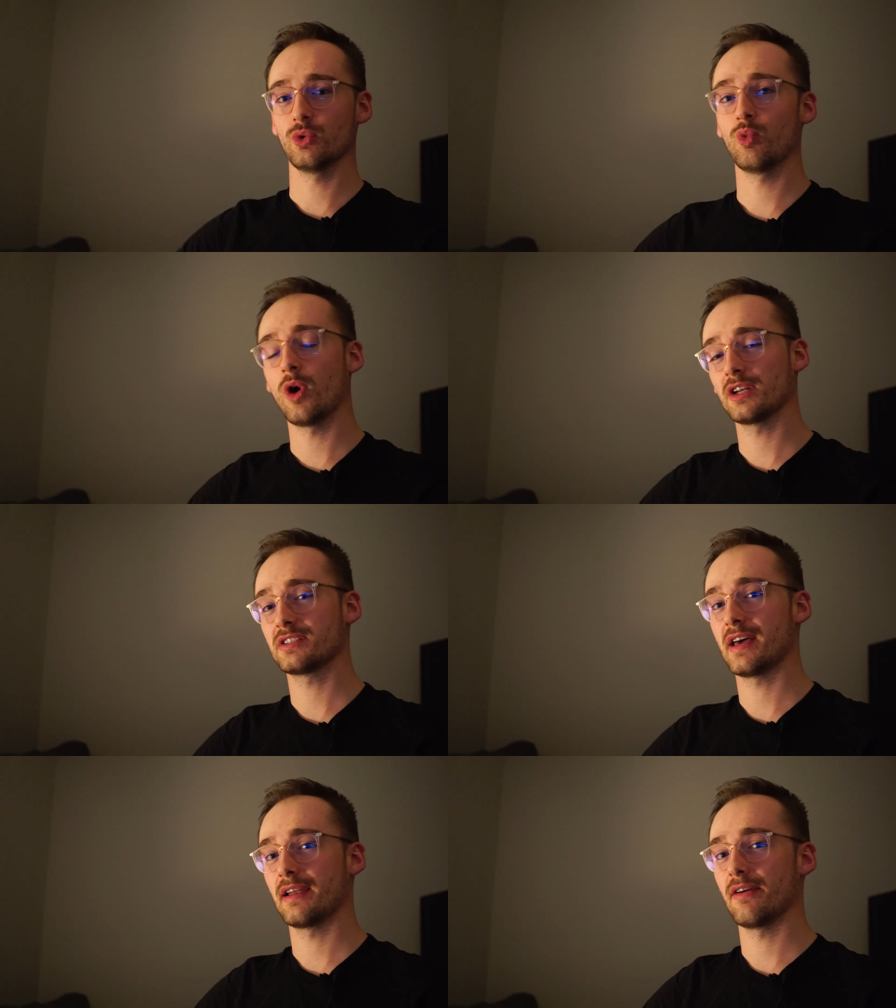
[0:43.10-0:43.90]
watch
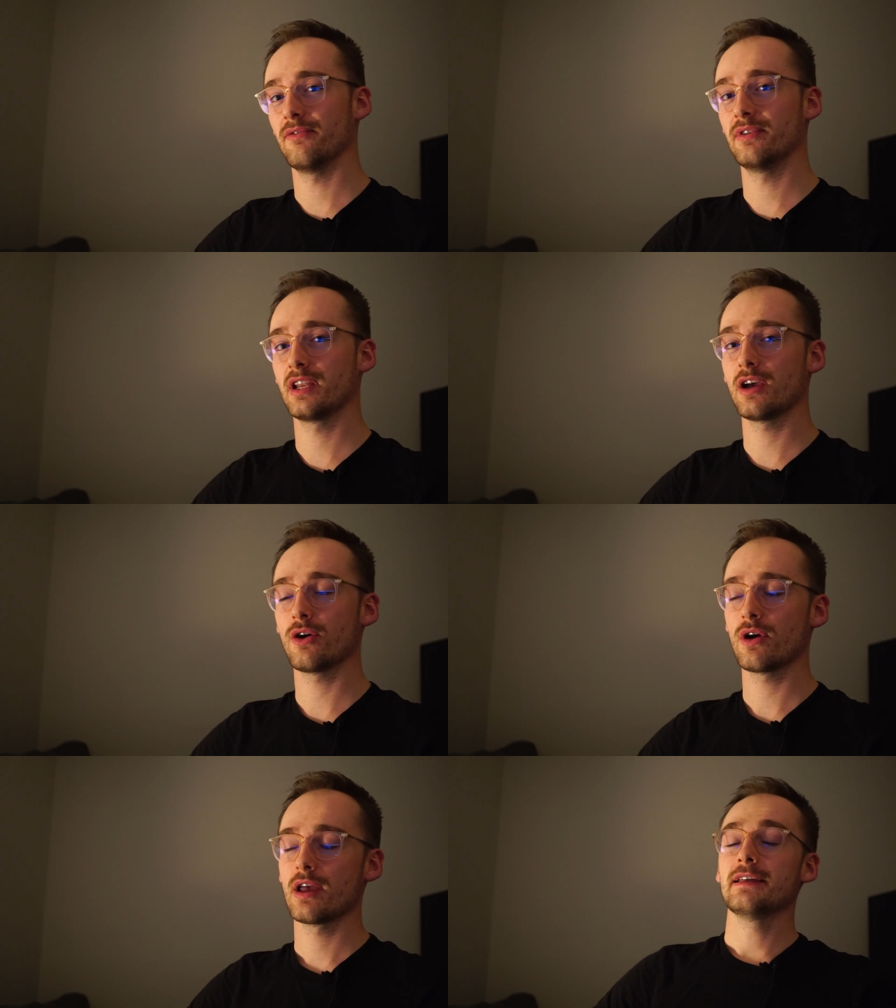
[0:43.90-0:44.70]
that
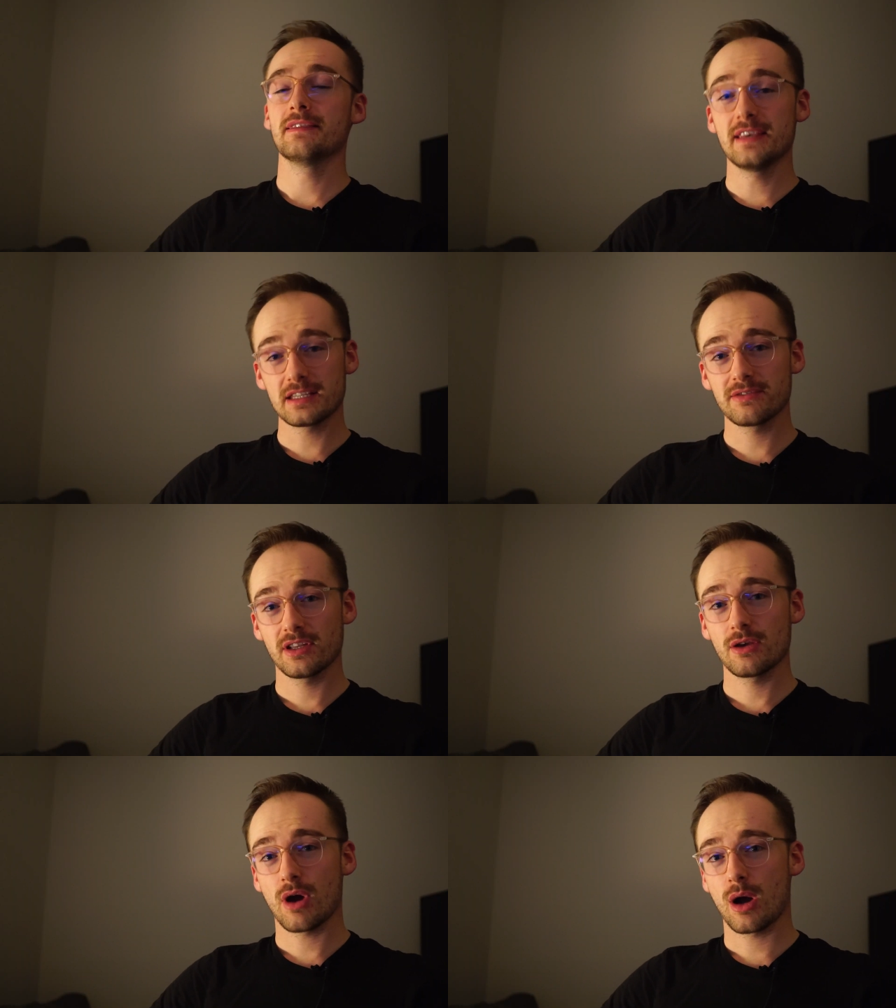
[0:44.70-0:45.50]
video. In this
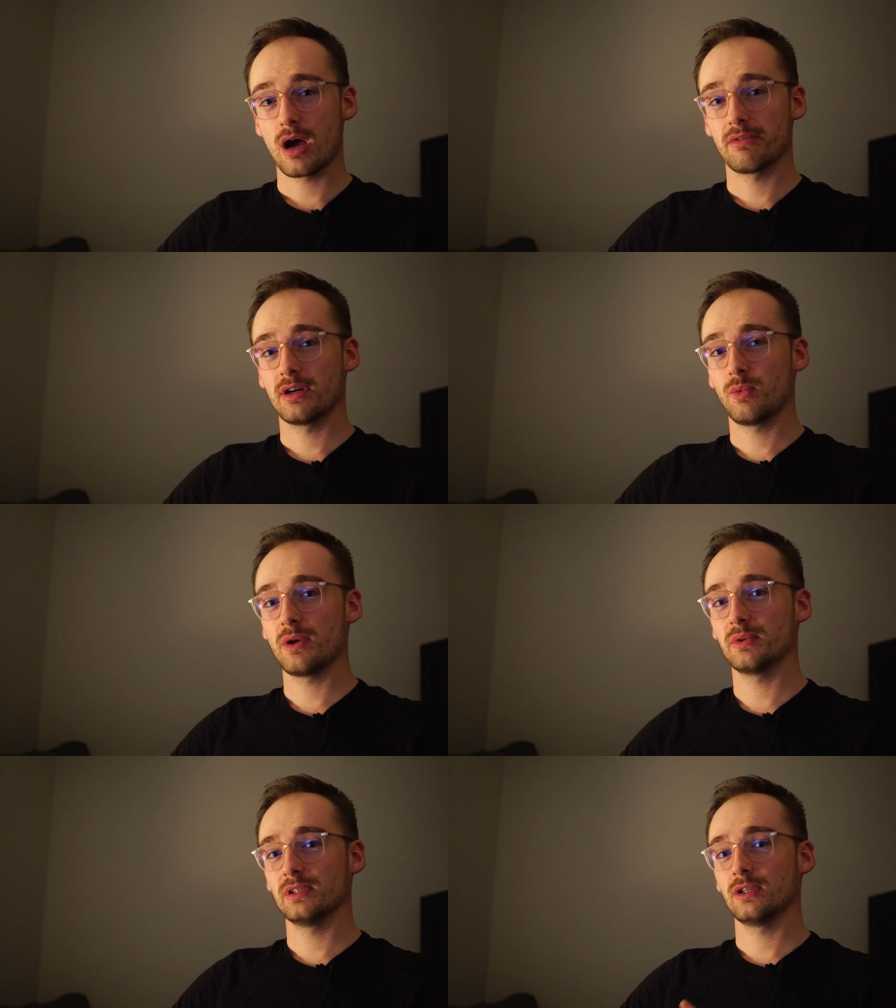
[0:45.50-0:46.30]
video, however,
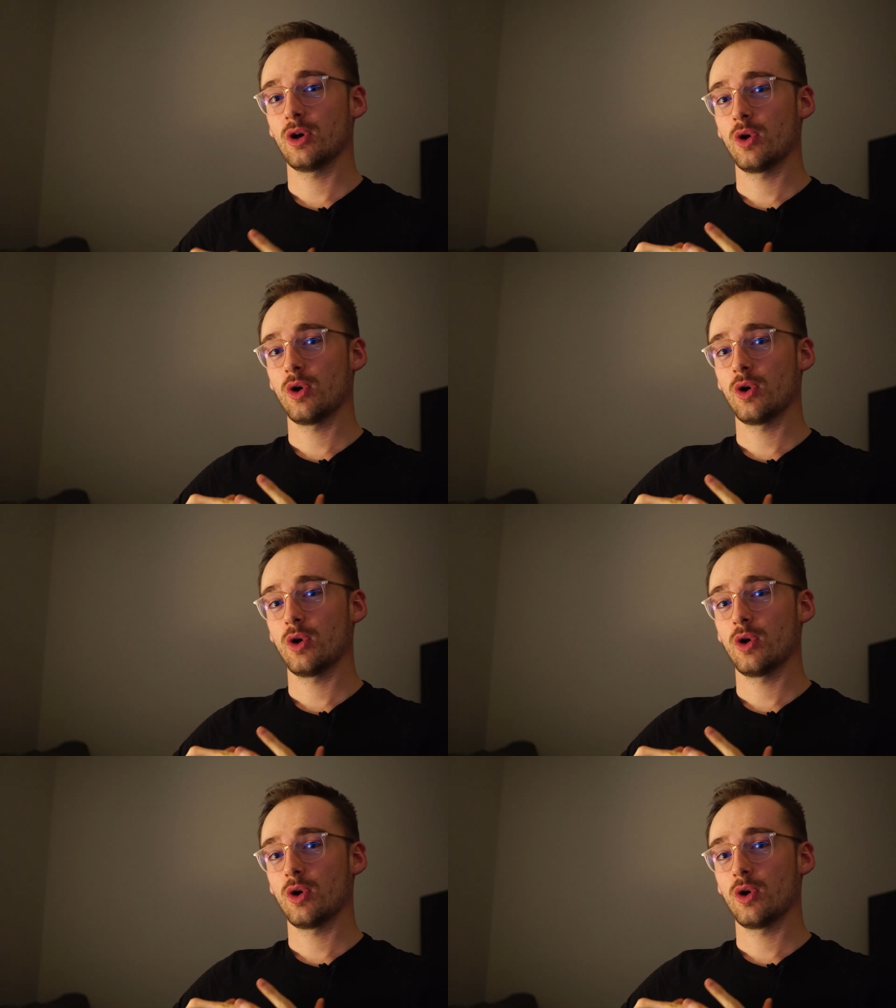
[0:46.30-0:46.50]
we will